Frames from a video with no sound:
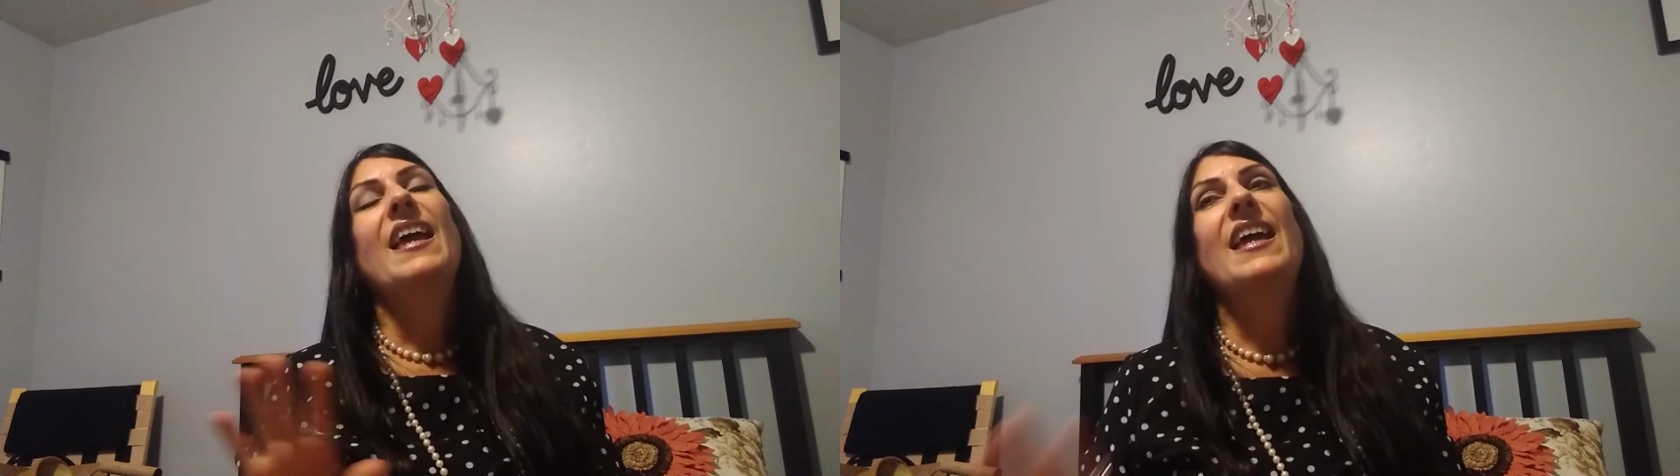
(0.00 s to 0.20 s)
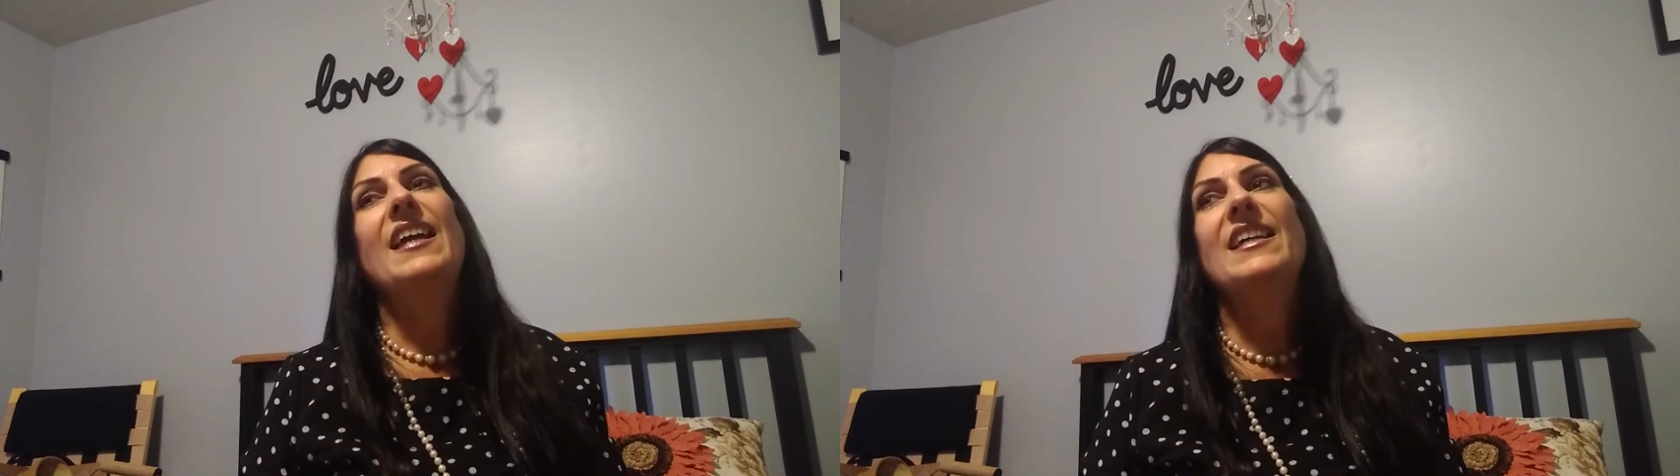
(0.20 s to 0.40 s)

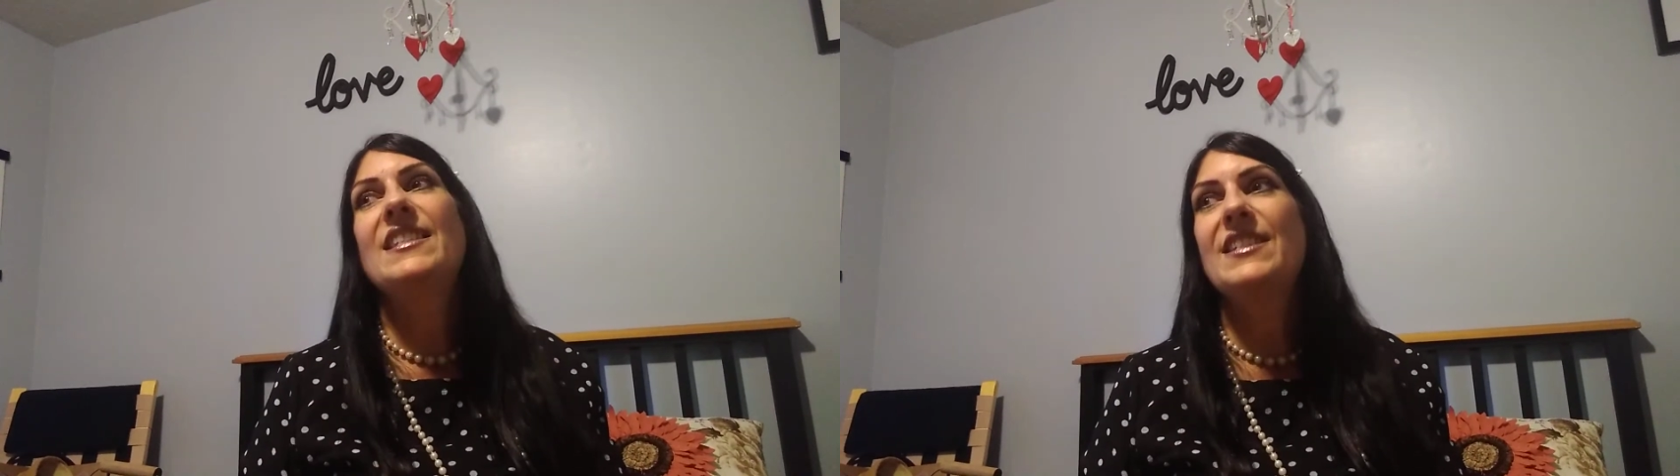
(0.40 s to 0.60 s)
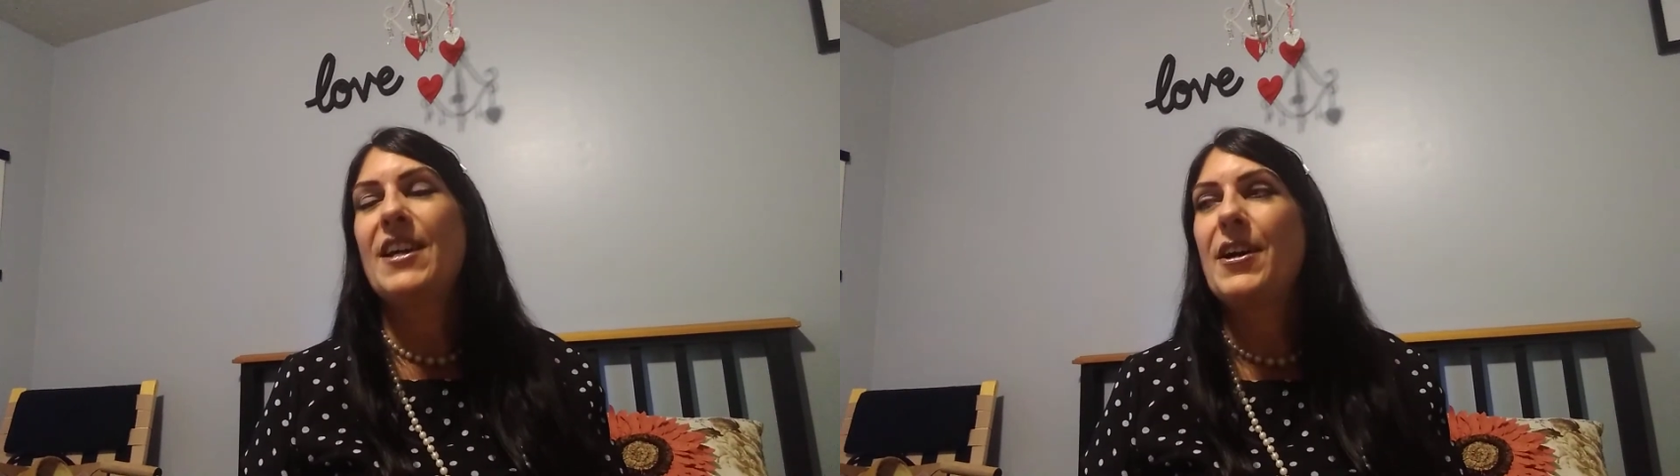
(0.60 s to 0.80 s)

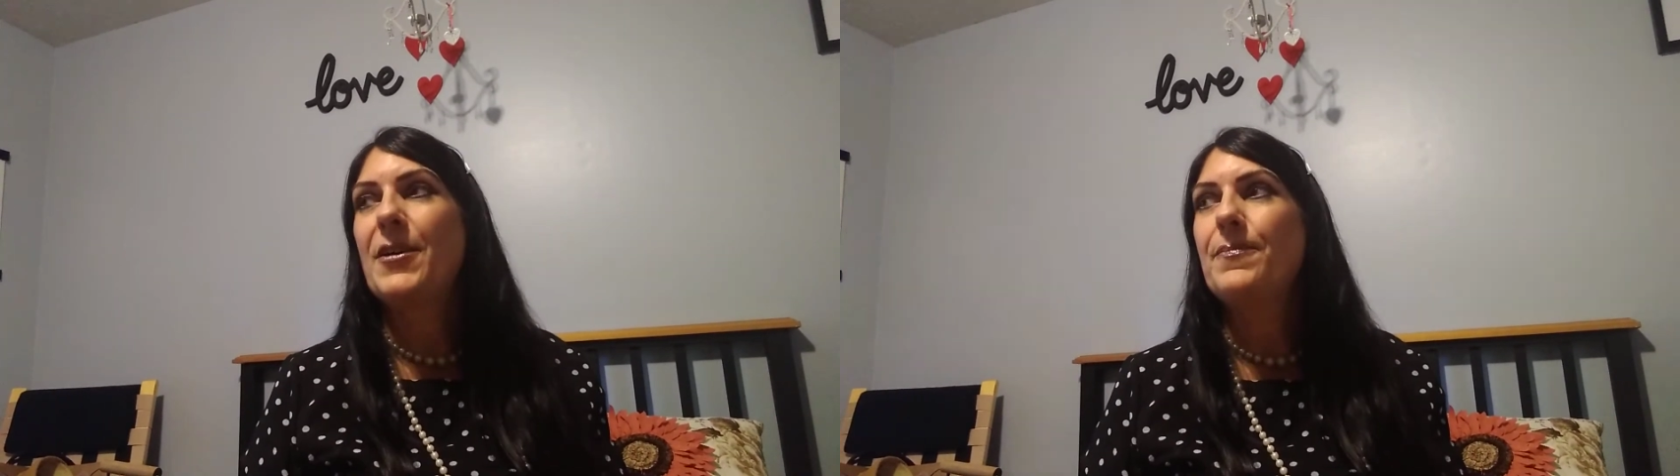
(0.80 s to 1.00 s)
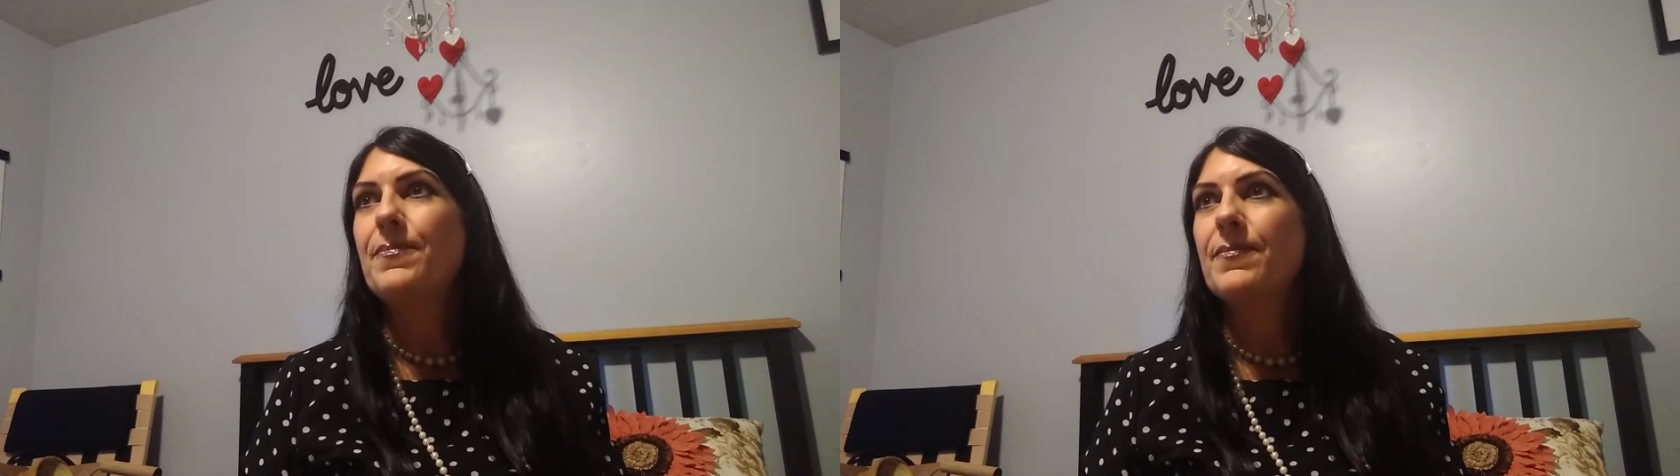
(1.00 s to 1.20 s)
And
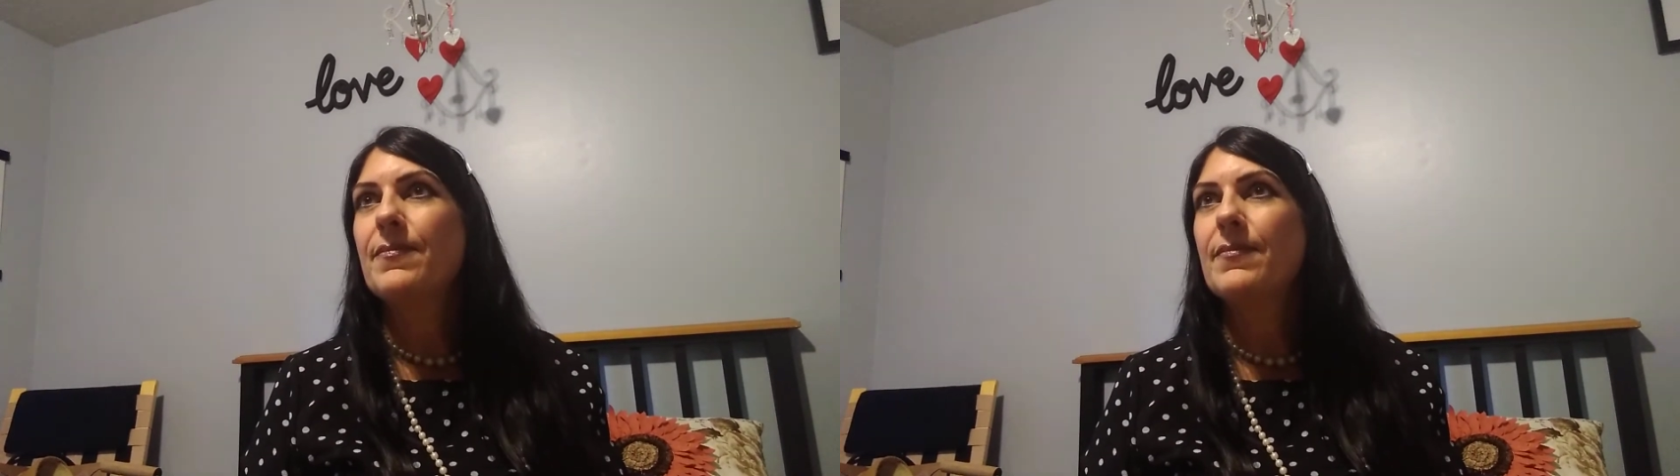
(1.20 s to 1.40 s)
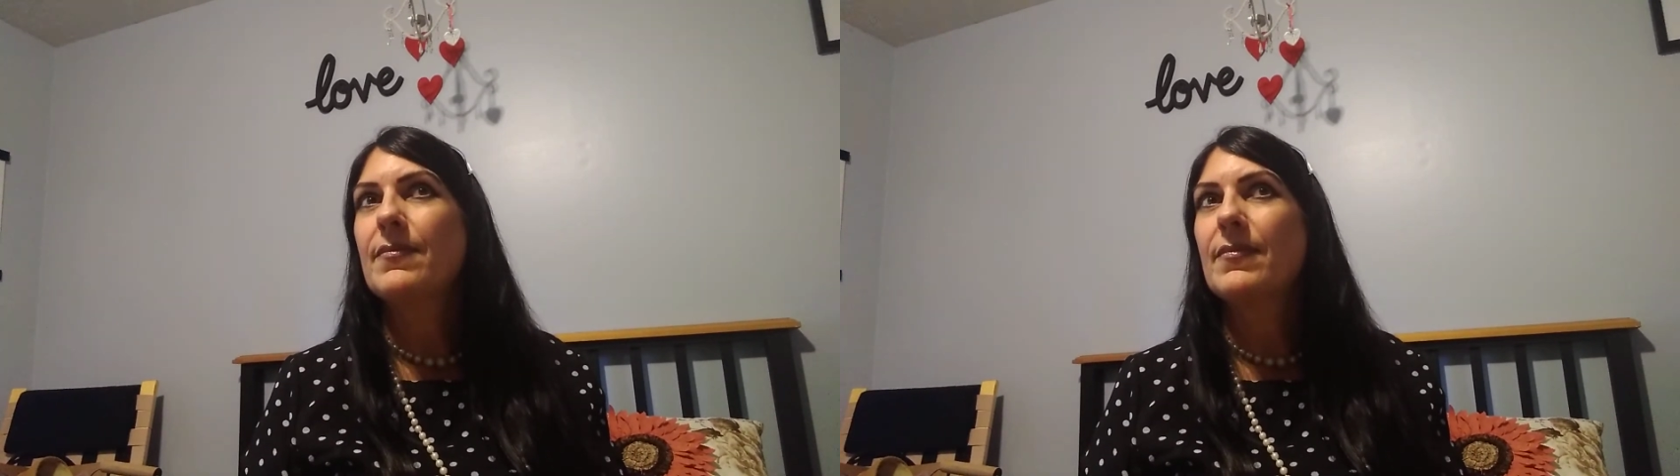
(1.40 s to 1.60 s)

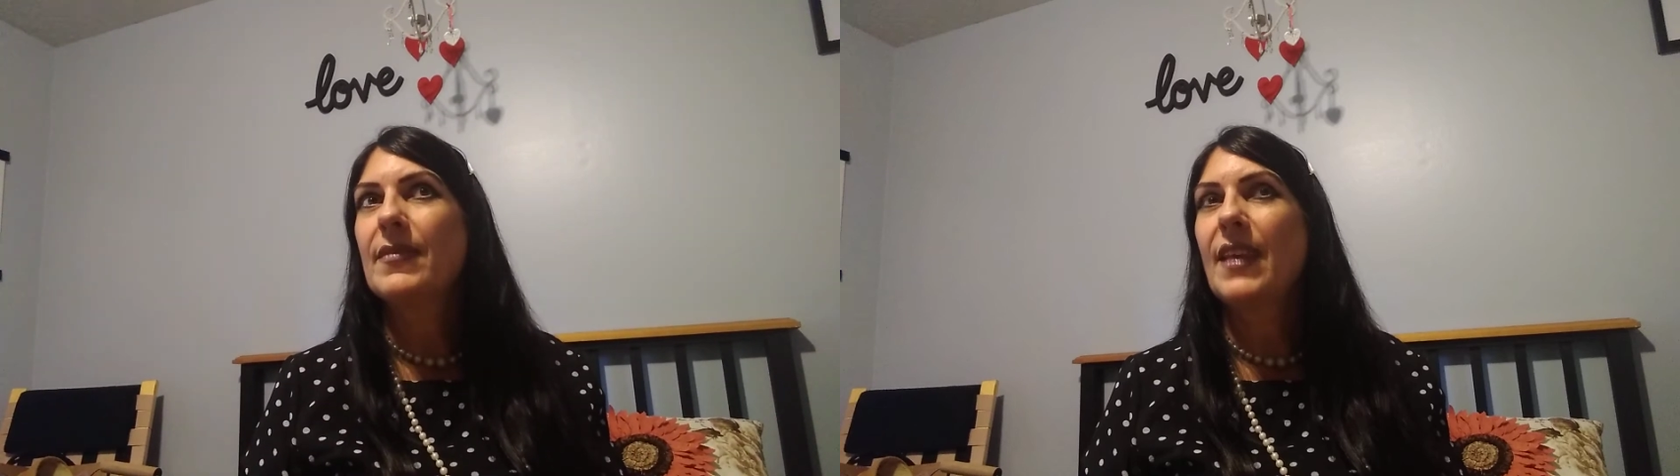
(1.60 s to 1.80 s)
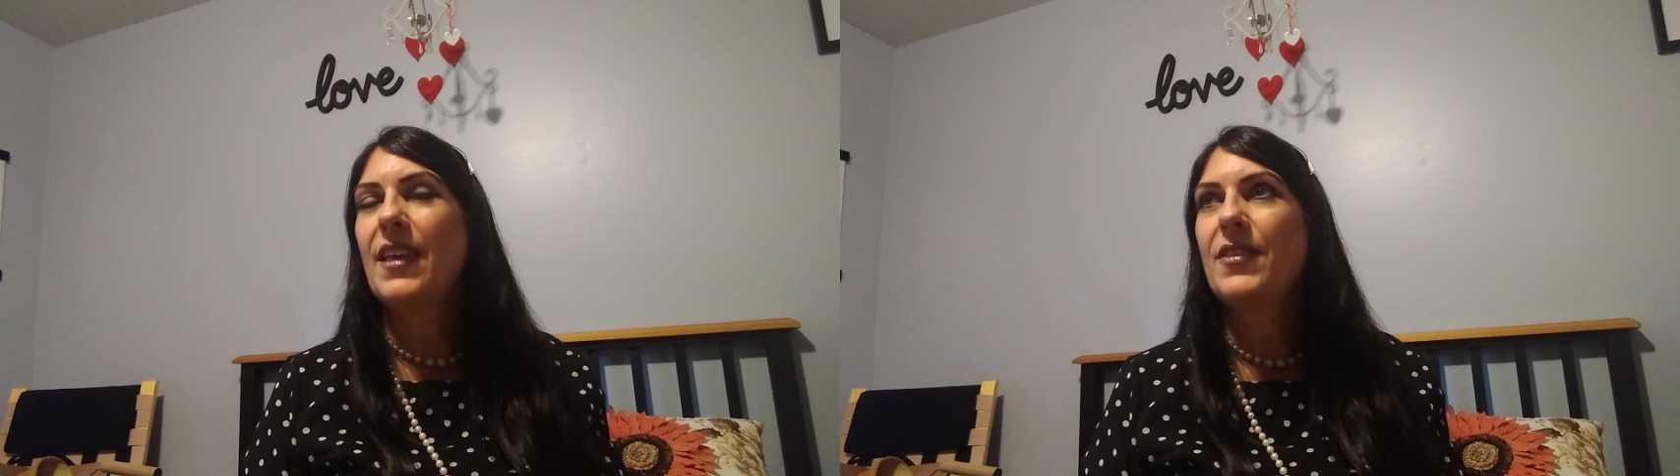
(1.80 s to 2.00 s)

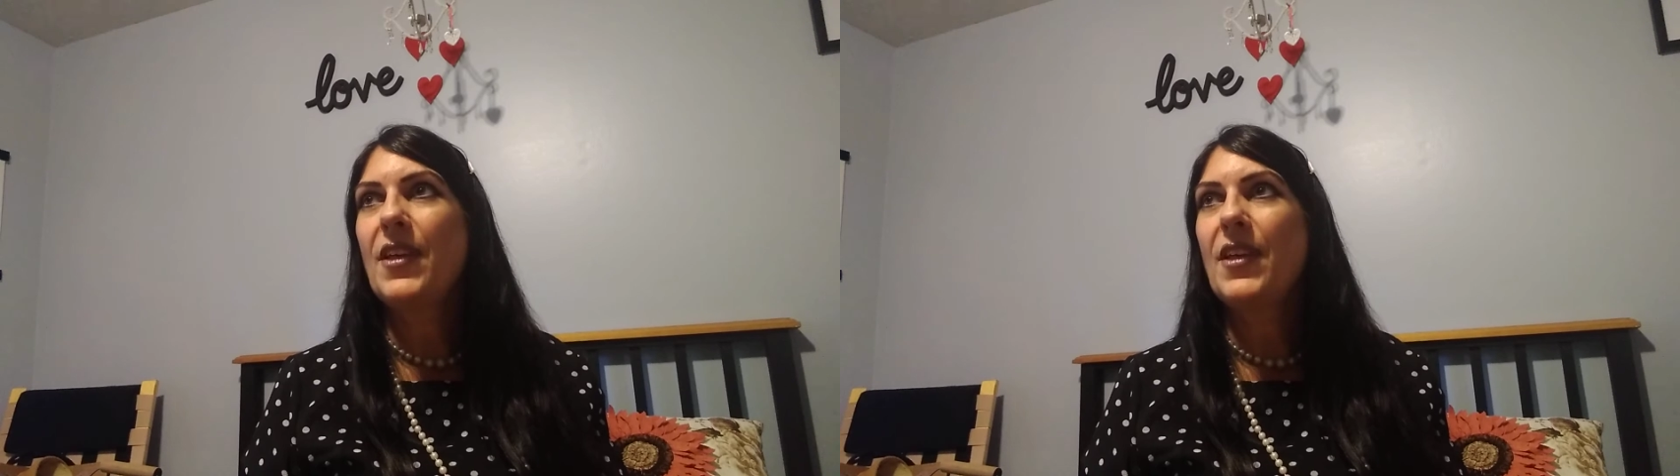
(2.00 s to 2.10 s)
I